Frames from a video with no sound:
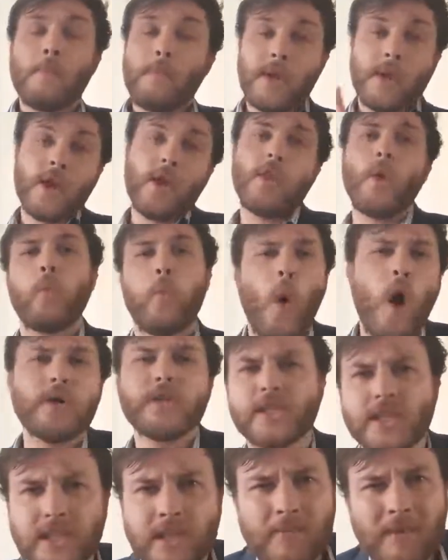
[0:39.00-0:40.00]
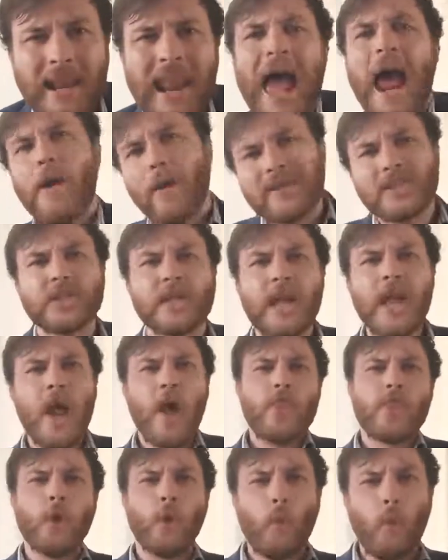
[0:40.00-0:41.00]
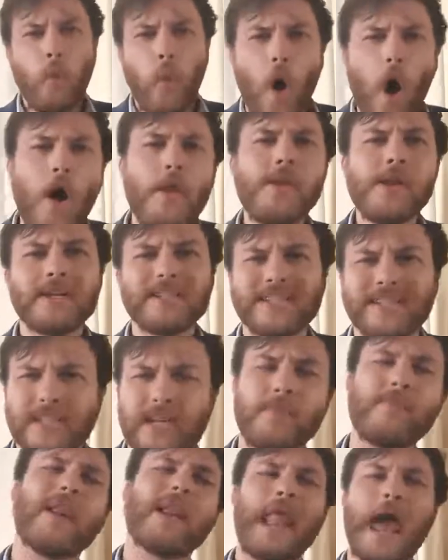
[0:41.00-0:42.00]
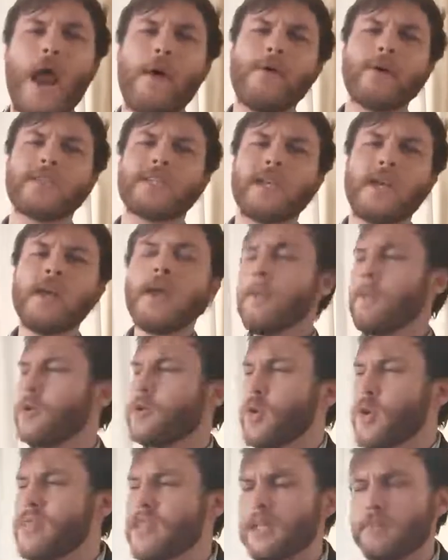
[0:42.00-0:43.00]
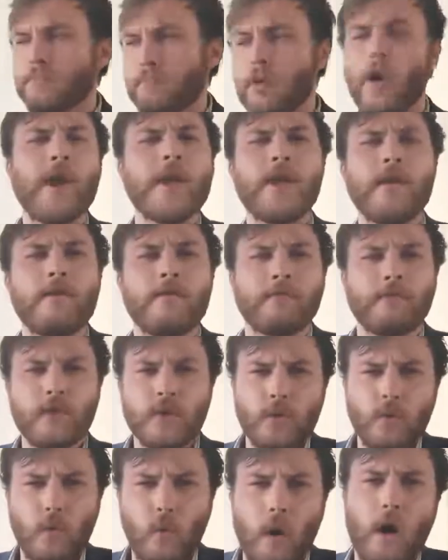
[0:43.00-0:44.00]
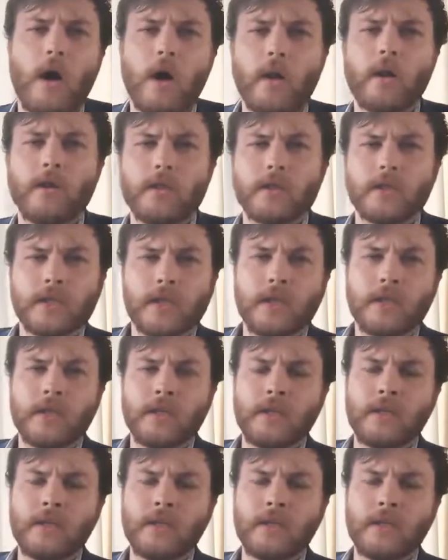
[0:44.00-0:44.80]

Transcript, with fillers: But you know the one similarity, the one similarity between this brave new world